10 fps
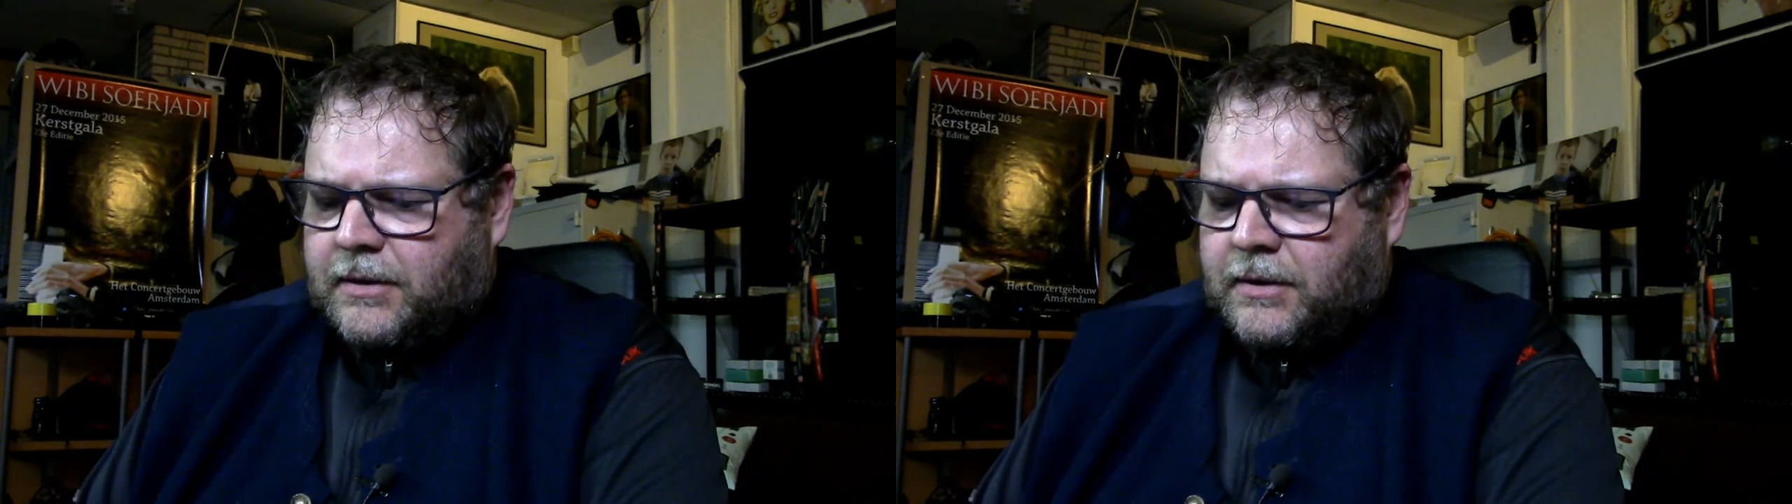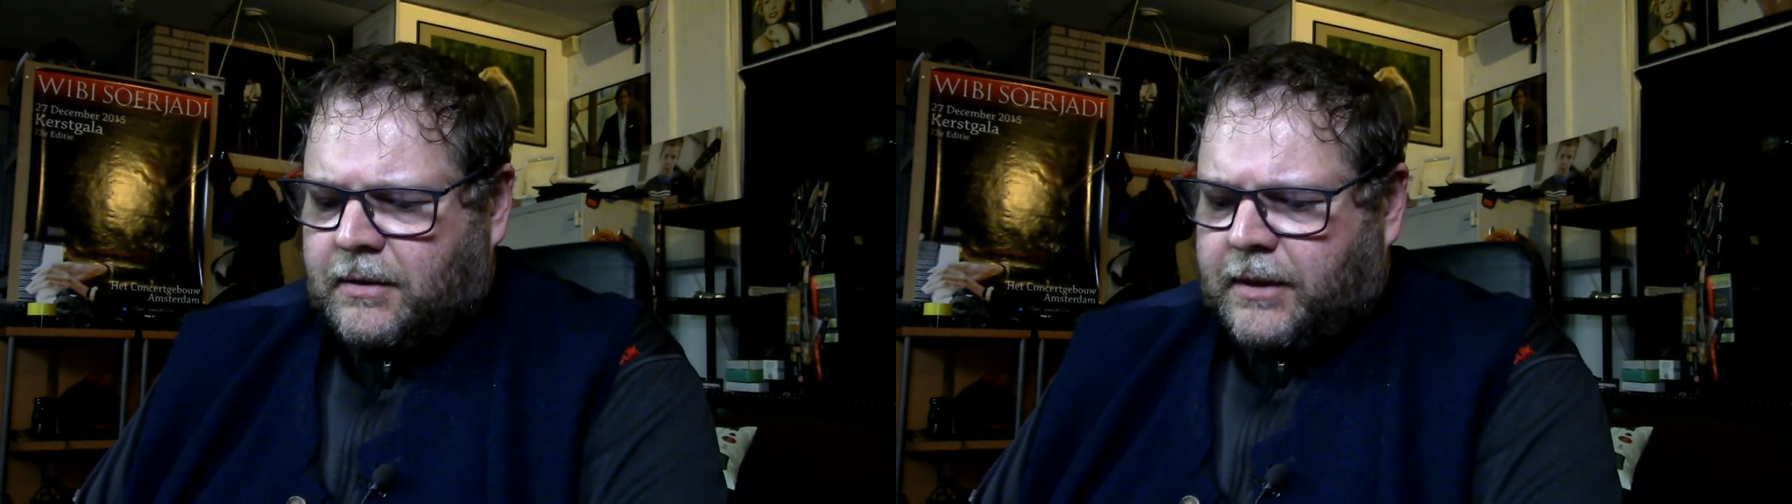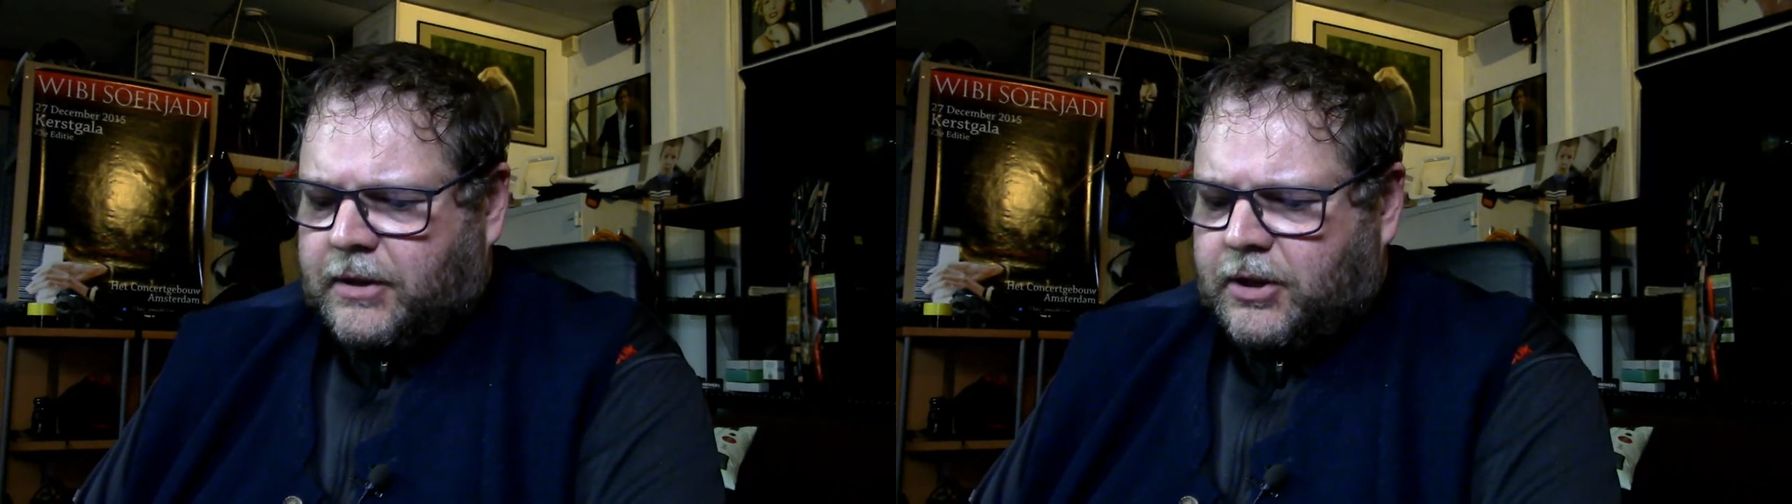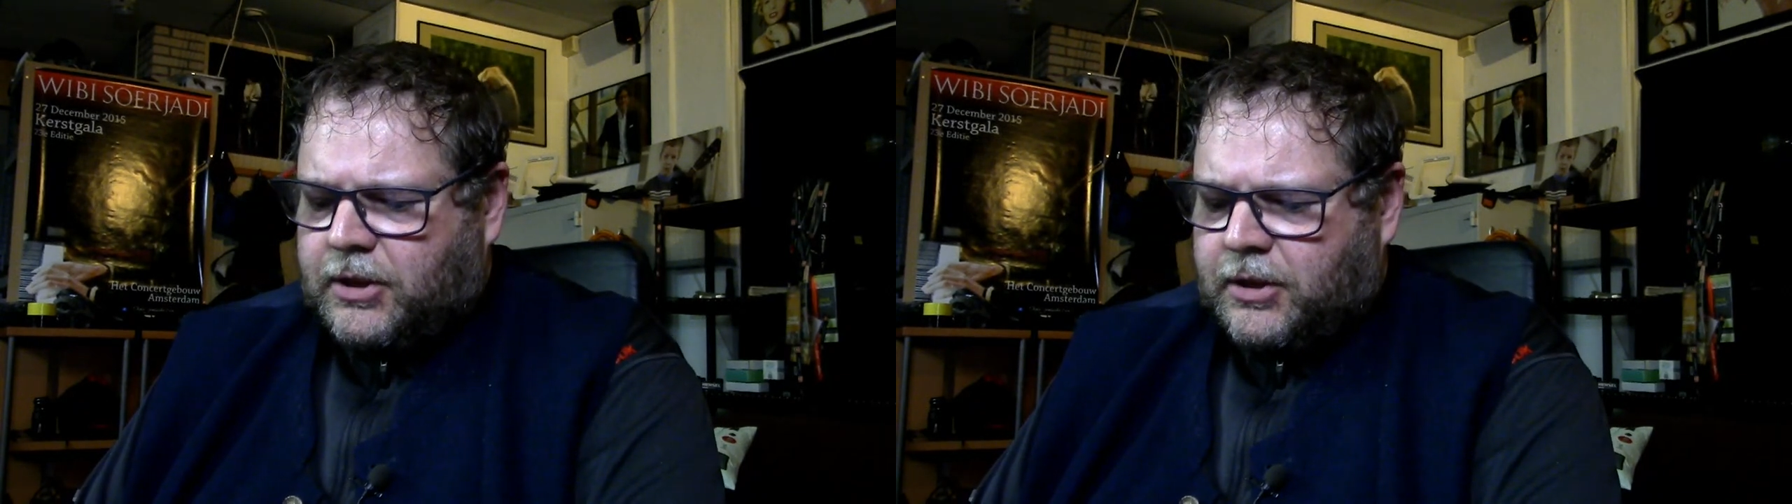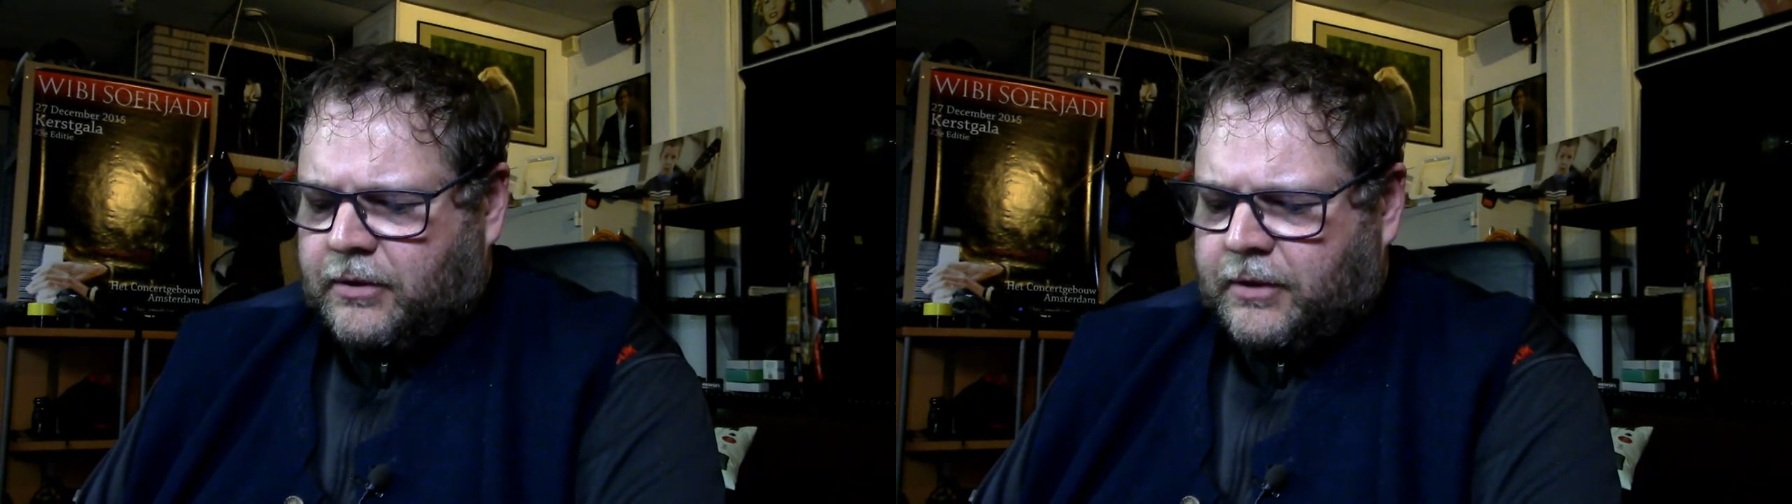so I can
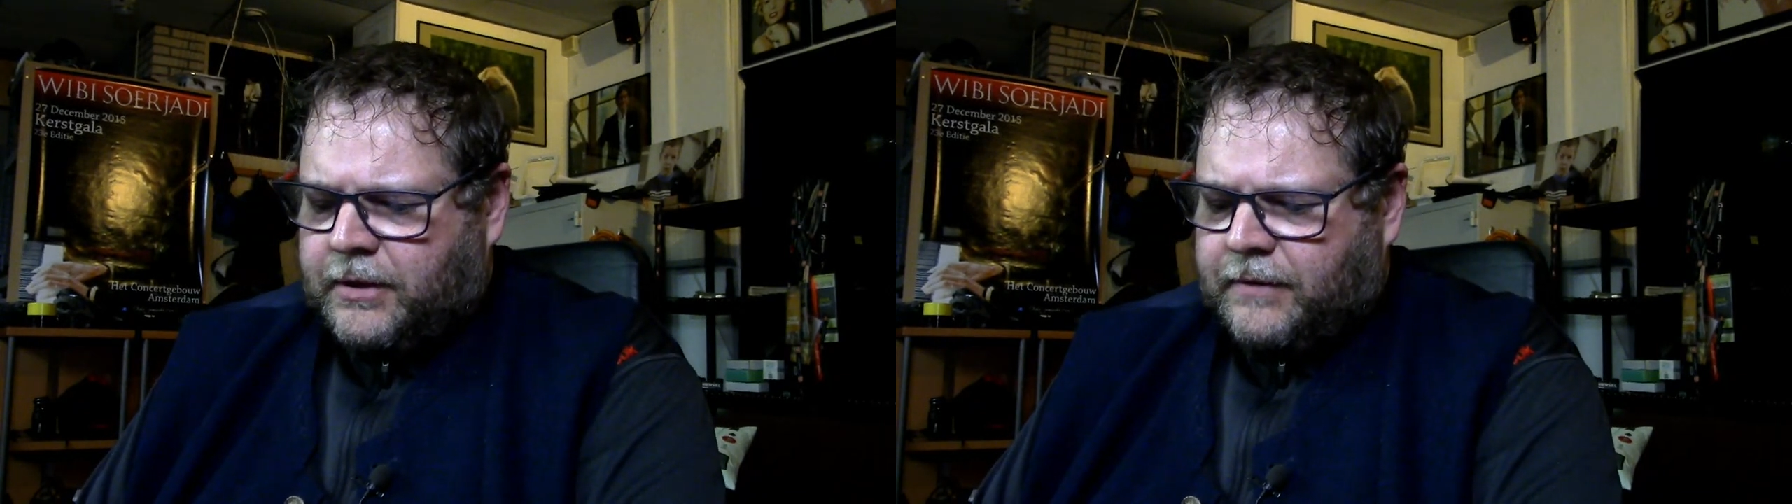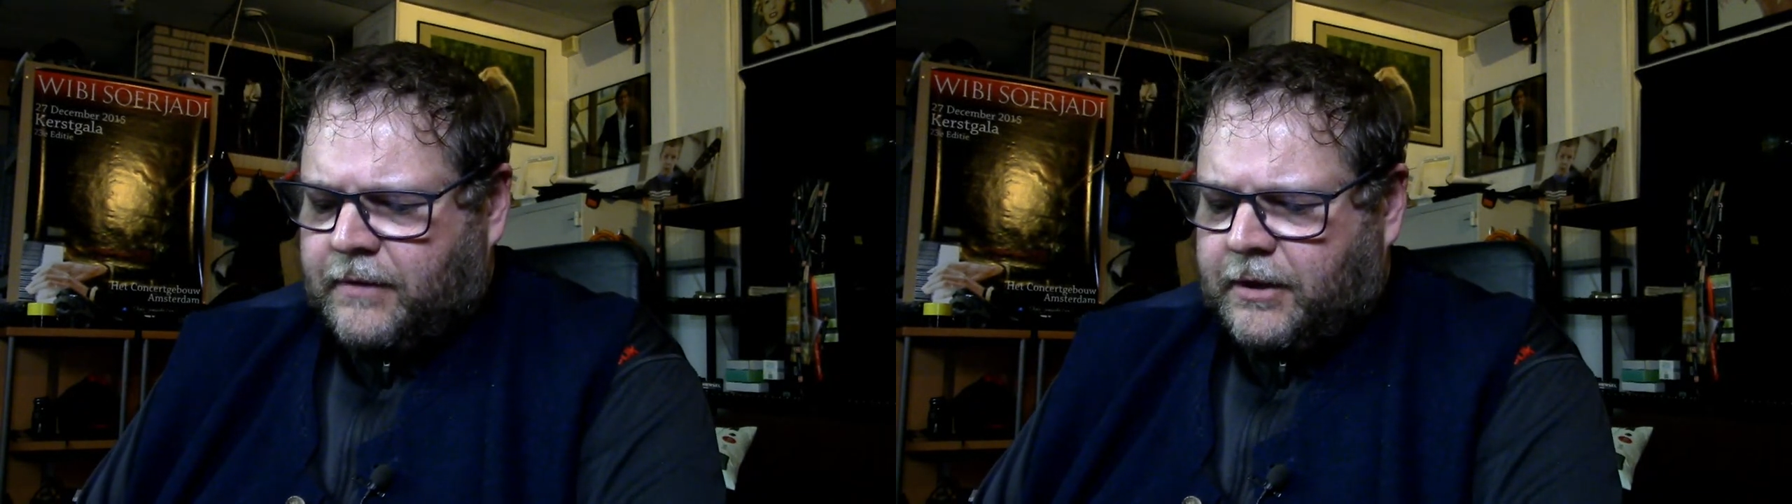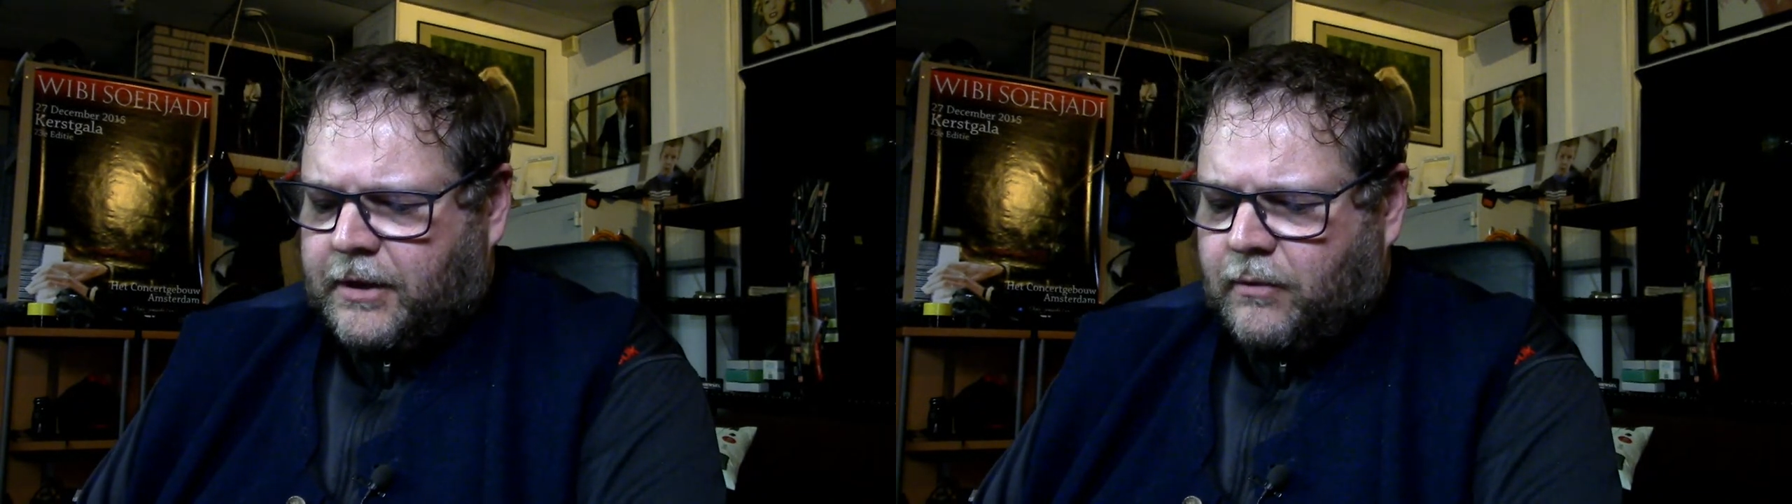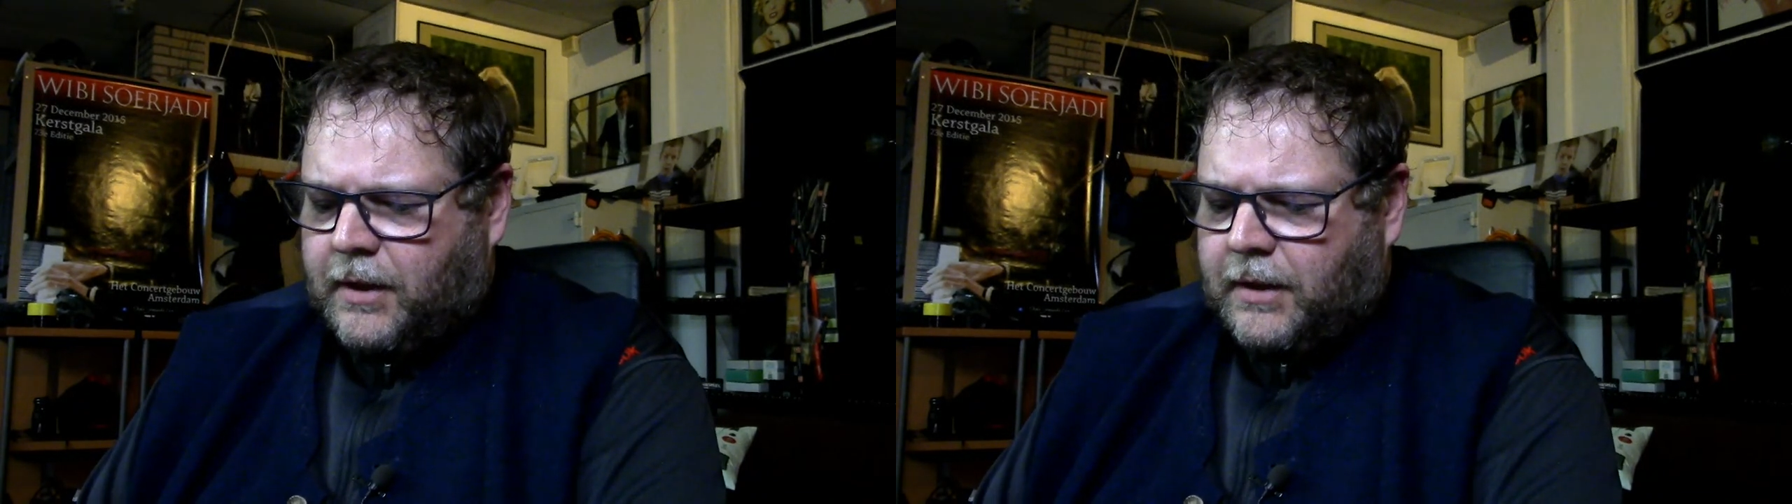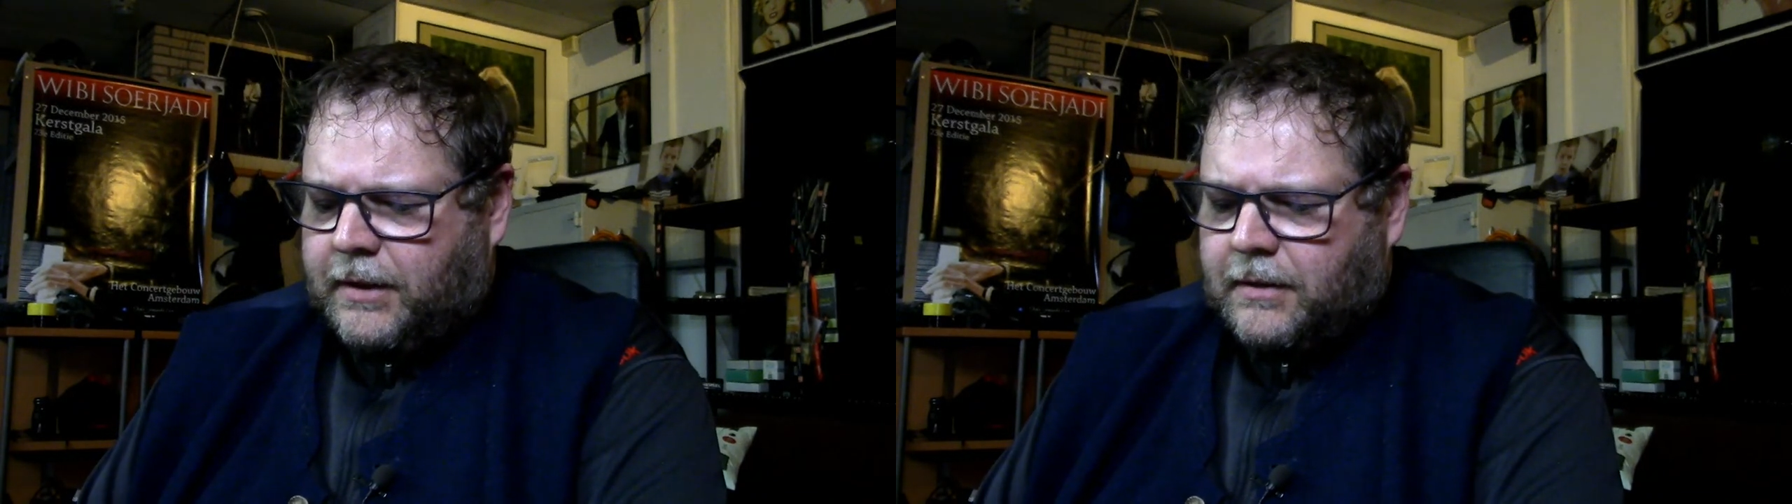show you that very
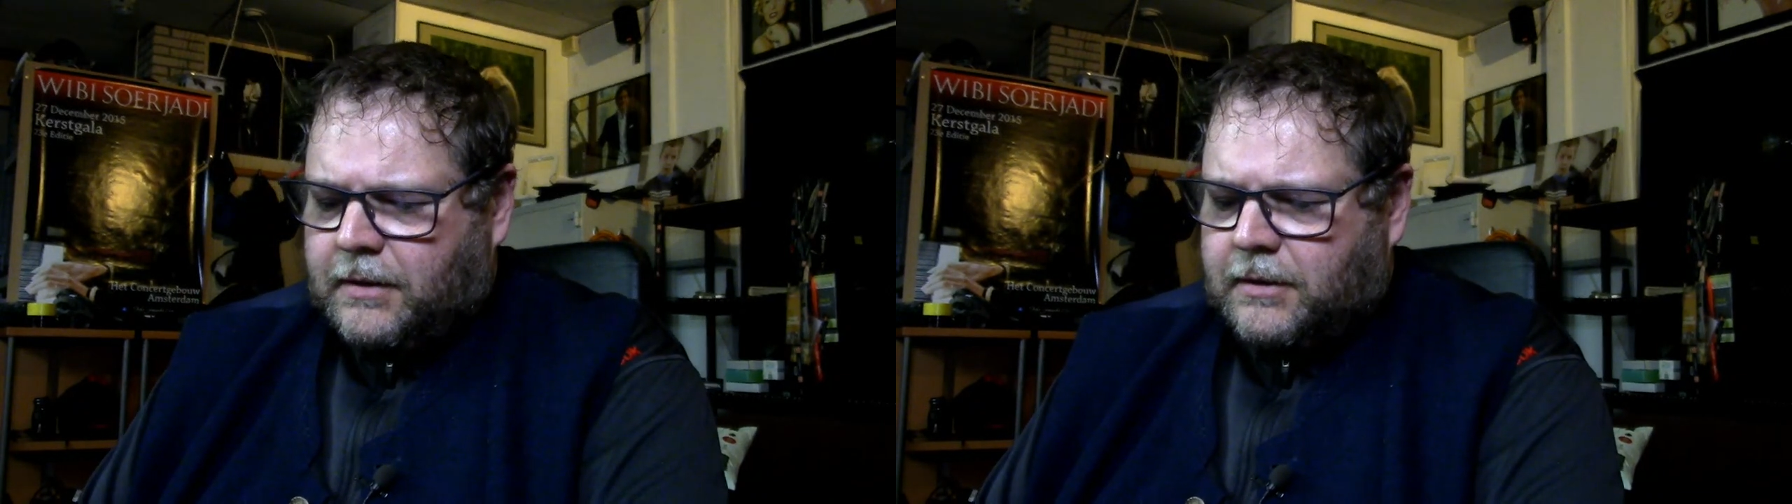quickly.